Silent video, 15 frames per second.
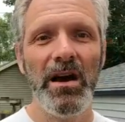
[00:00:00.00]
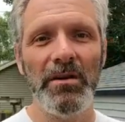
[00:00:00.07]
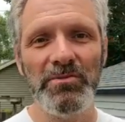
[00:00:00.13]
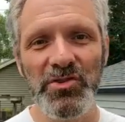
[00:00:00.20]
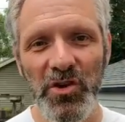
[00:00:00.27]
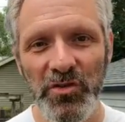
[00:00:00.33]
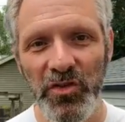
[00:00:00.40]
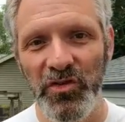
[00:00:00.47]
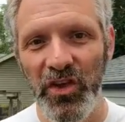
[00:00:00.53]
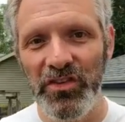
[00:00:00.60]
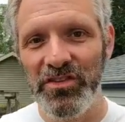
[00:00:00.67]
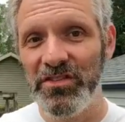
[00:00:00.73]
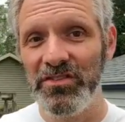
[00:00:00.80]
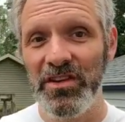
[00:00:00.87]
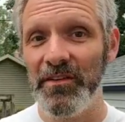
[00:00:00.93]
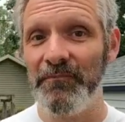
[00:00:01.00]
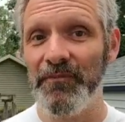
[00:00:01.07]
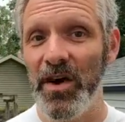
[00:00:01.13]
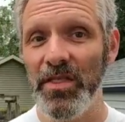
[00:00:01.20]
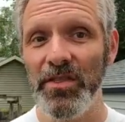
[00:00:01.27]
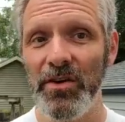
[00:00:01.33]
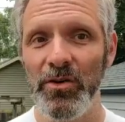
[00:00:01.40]
Joseph says, isn't it
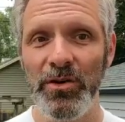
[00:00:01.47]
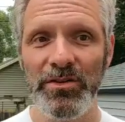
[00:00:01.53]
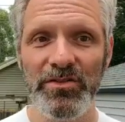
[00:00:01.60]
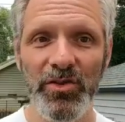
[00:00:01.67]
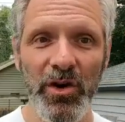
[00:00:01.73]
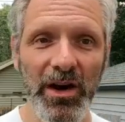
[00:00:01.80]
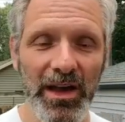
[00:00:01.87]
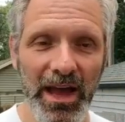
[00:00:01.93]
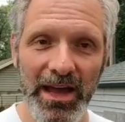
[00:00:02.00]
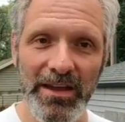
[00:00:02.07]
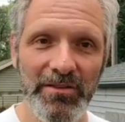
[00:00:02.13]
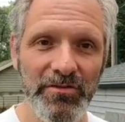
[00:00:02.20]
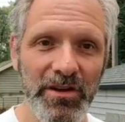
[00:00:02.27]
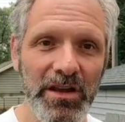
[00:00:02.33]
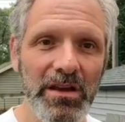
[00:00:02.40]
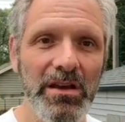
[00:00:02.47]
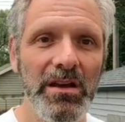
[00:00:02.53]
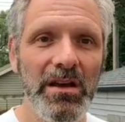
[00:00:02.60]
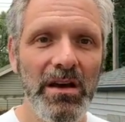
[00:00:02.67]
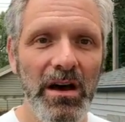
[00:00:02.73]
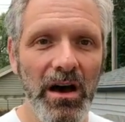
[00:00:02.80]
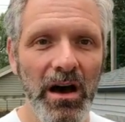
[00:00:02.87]
fun though? Enjoy. I agree.
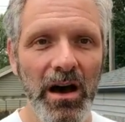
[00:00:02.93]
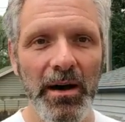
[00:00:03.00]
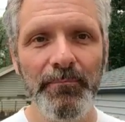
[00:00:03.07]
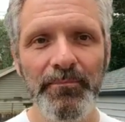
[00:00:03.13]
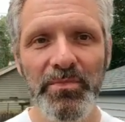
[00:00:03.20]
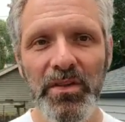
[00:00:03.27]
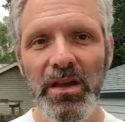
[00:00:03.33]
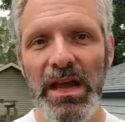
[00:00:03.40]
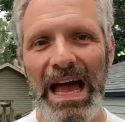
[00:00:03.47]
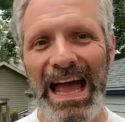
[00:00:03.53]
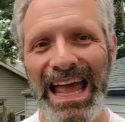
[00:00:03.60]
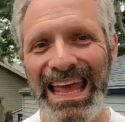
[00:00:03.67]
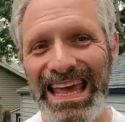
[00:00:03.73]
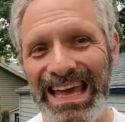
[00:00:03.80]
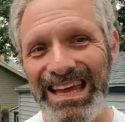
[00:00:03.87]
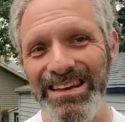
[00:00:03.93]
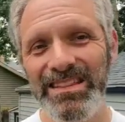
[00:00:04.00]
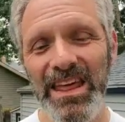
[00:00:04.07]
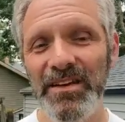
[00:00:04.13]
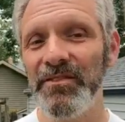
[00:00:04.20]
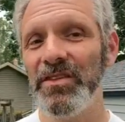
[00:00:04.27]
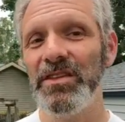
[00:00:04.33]
And
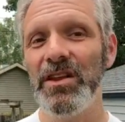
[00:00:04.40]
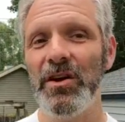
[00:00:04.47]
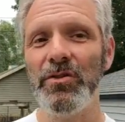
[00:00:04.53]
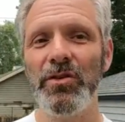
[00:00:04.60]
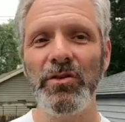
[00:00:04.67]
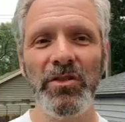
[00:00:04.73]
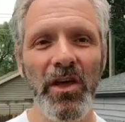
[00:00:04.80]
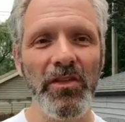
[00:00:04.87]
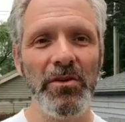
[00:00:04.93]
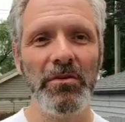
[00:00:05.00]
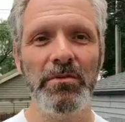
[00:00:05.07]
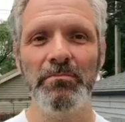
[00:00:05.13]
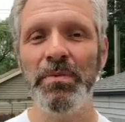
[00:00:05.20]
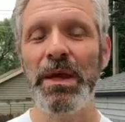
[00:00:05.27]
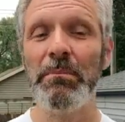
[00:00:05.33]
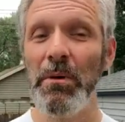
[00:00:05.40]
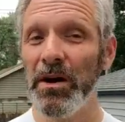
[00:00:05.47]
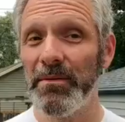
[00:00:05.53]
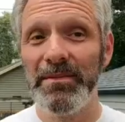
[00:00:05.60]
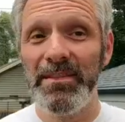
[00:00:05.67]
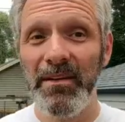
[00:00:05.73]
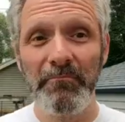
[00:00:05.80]
those other big
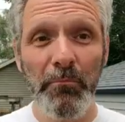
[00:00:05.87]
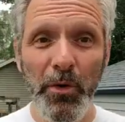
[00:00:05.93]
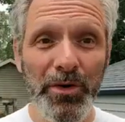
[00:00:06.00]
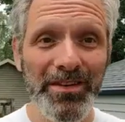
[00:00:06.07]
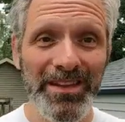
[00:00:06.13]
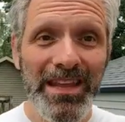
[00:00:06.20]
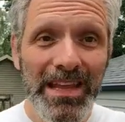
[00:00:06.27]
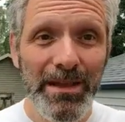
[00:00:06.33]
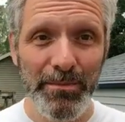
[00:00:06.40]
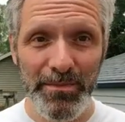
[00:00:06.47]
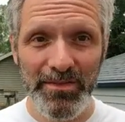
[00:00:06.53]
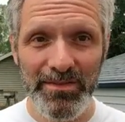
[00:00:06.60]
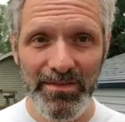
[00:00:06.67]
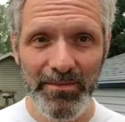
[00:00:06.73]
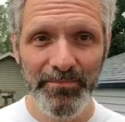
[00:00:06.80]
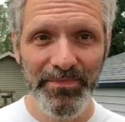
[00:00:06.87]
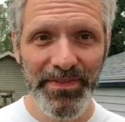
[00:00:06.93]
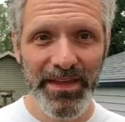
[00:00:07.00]
markets have more teams.